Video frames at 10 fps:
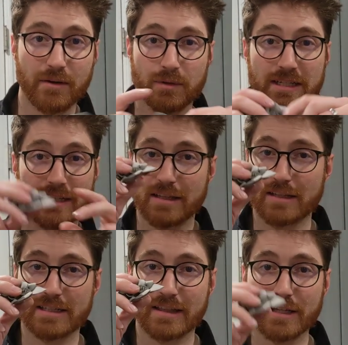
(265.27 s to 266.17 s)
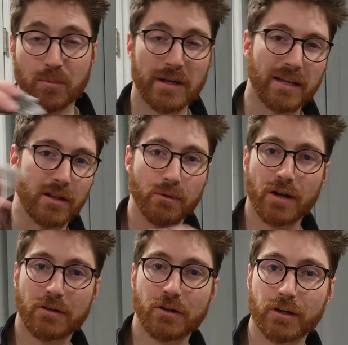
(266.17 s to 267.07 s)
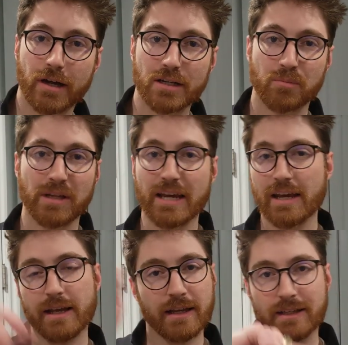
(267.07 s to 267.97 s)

Then once it's at this point, glue it onto your cosplay